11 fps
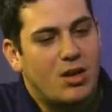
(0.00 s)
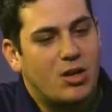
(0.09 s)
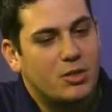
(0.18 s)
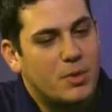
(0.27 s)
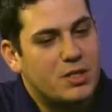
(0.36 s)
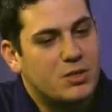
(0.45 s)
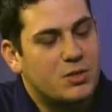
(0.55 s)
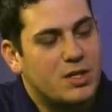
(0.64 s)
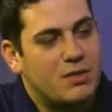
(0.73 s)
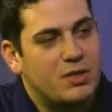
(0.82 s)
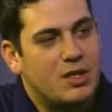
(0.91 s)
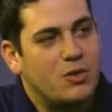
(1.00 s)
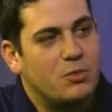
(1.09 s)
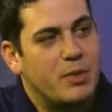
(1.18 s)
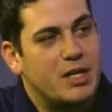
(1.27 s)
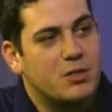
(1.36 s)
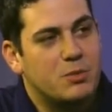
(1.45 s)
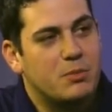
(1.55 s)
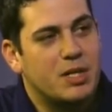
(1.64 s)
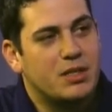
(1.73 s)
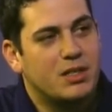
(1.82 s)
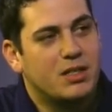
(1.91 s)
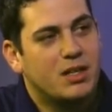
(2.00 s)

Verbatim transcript: occupational safety and health management mainly.